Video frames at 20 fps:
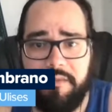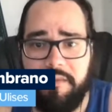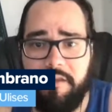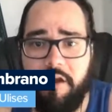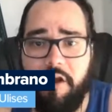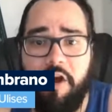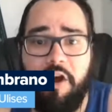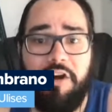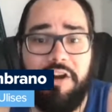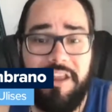
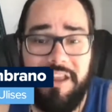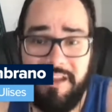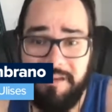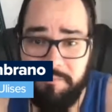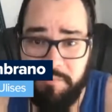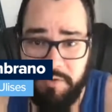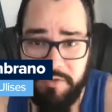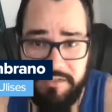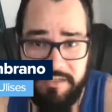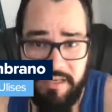the hard
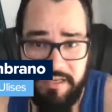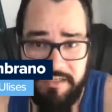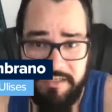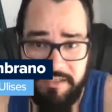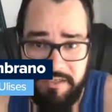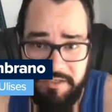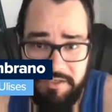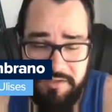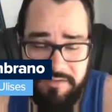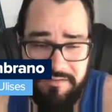hit
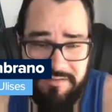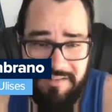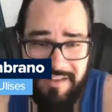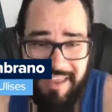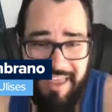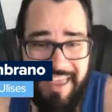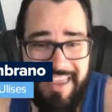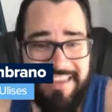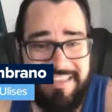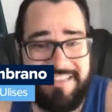percentage
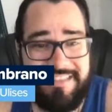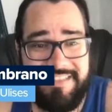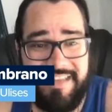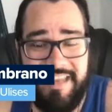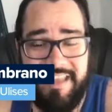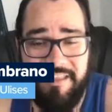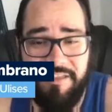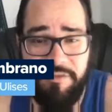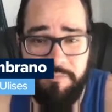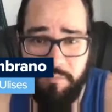
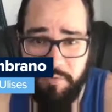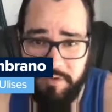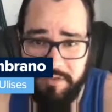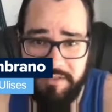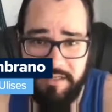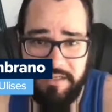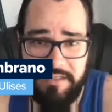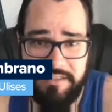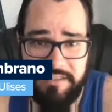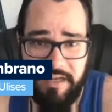18th
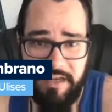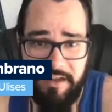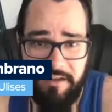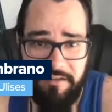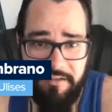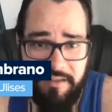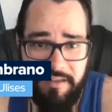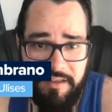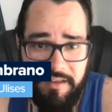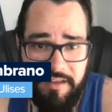
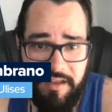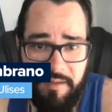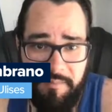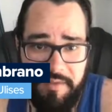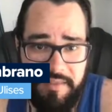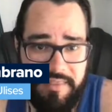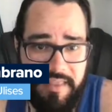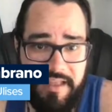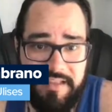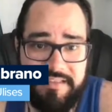percentile. I
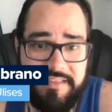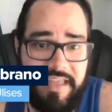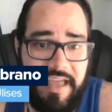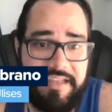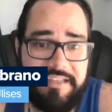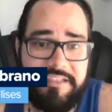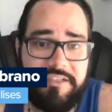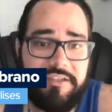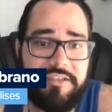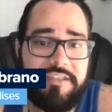mean,
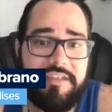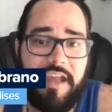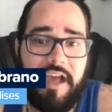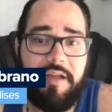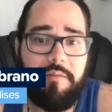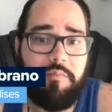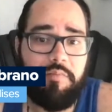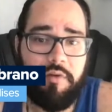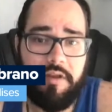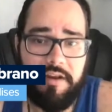that's just
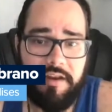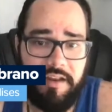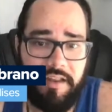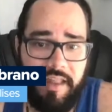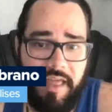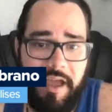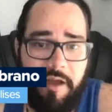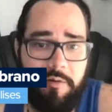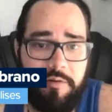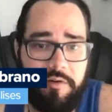not
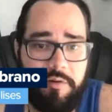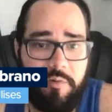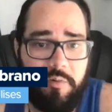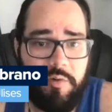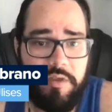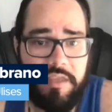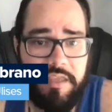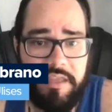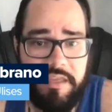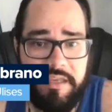Brandon Lowe and
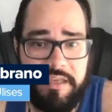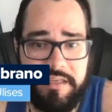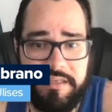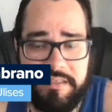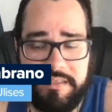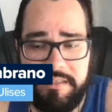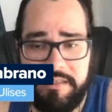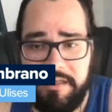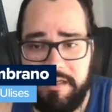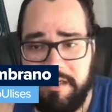who he
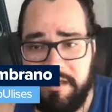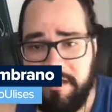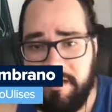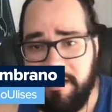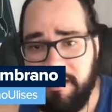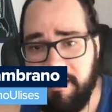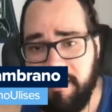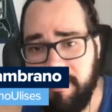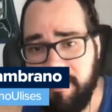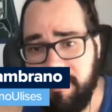is.
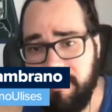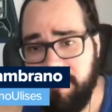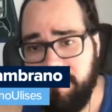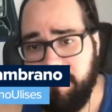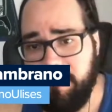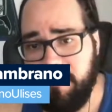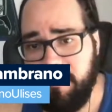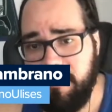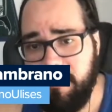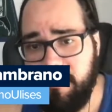
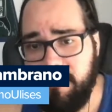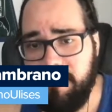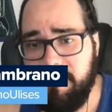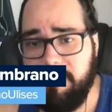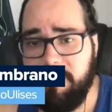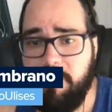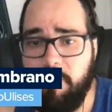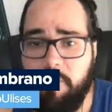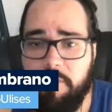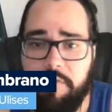
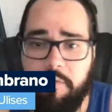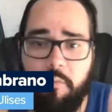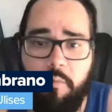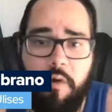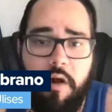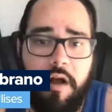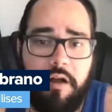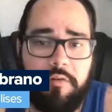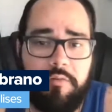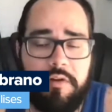The
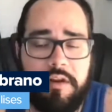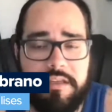walk